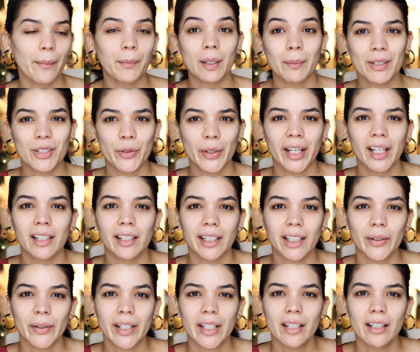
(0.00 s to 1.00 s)
I'm gonna be doing a
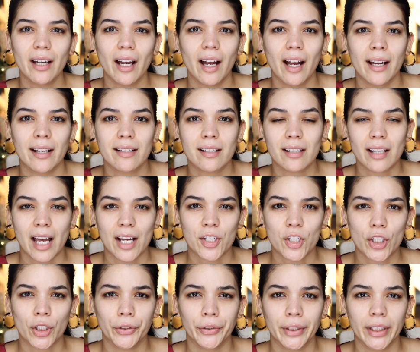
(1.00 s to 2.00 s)
liquid
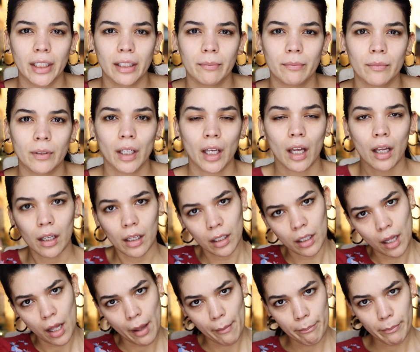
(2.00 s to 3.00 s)
slash cream
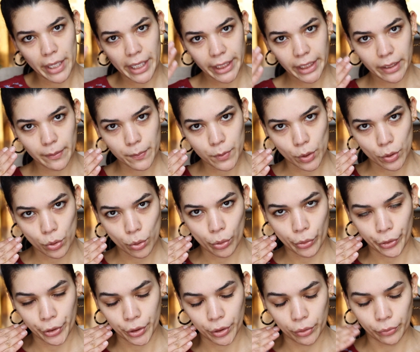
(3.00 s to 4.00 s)
makeup
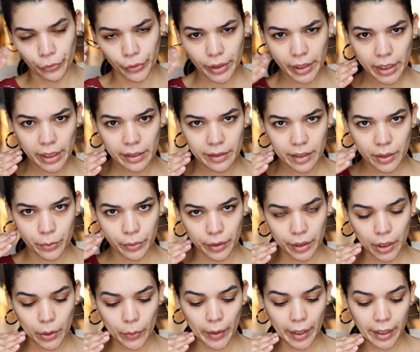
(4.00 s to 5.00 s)
tutorial. Really easy,
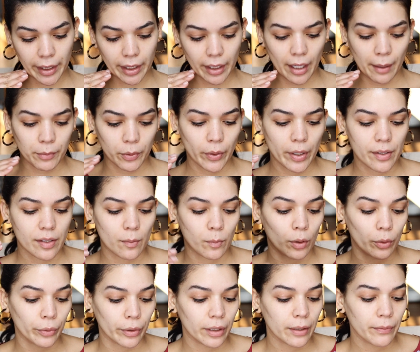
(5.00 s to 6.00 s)
really quick. I'm going
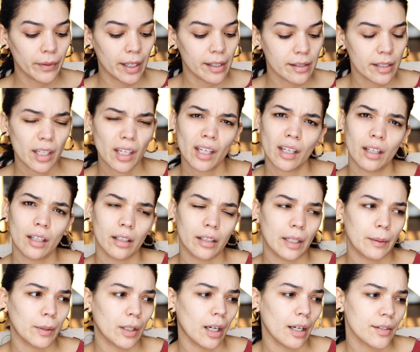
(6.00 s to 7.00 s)
somewhere really fancy
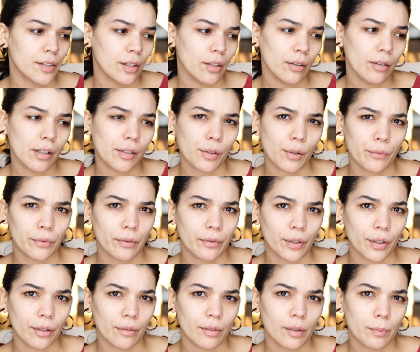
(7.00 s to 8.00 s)
named Costco. I don't know if you've
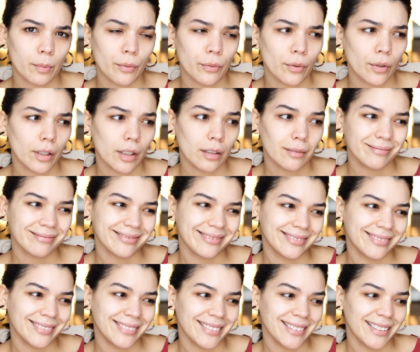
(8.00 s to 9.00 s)
heard of it before.
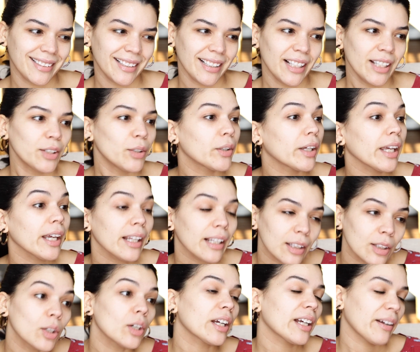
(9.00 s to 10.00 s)
You can't
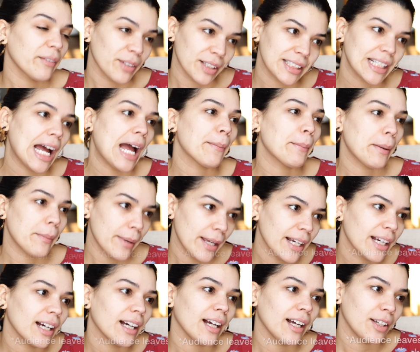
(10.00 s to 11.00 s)
look every time I
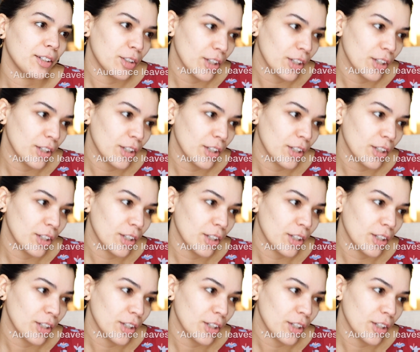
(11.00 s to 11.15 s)
make a